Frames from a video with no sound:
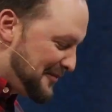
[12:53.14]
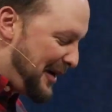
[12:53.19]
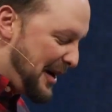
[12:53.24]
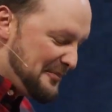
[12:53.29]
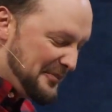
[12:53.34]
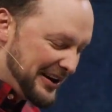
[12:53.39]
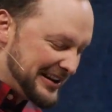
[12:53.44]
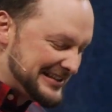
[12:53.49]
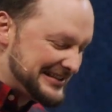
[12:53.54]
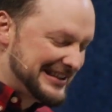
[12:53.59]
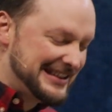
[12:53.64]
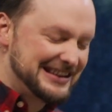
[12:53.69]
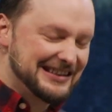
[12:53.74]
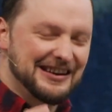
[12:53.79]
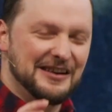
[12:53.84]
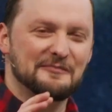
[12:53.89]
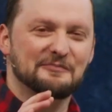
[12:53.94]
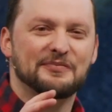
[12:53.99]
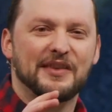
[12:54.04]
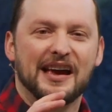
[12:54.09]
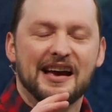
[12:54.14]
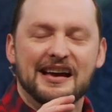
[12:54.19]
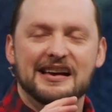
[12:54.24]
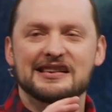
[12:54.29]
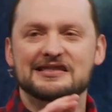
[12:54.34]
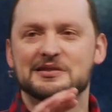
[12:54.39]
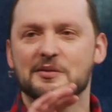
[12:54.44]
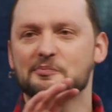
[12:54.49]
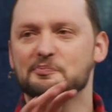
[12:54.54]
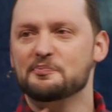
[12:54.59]
of my buddies, he, um,
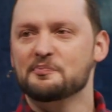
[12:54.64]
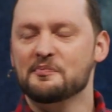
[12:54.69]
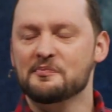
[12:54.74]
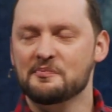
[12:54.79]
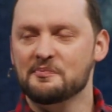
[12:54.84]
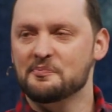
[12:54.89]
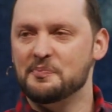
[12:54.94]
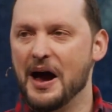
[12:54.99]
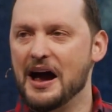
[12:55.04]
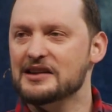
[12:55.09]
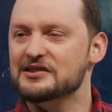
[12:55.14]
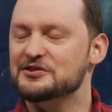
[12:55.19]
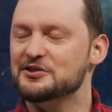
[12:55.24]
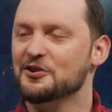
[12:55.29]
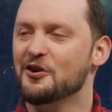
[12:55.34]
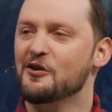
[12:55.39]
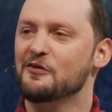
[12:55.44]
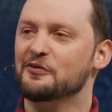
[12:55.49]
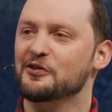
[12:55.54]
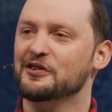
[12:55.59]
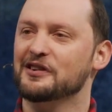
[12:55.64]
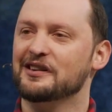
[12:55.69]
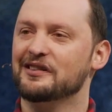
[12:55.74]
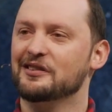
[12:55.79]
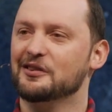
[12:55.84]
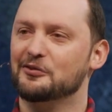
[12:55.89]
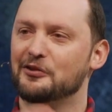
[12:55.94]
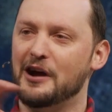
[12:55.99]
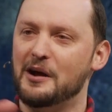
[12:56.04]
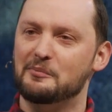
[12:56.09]
he's a pastor over in
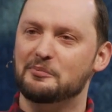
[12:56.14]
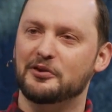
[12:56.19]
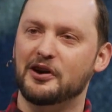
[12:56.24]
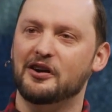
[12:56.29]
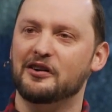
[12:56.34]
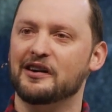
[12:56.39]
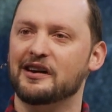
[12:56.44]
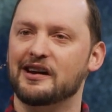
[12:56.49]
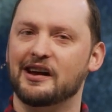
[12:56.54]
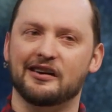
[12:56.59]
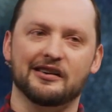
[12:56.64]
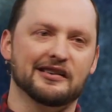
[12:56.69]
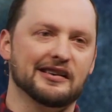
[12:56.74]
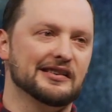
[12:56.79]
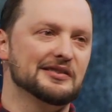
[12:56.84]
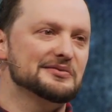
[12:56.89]
the Grand Prairie area.